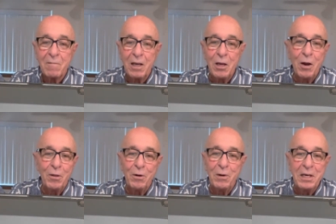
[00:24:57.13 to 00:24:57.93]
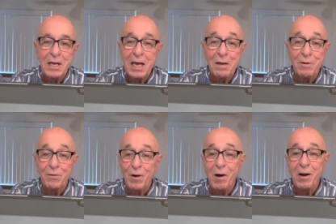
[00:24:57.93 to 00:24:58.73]
You know, the redeemed
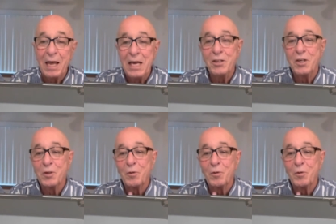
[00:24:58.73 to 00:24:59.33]
of all ages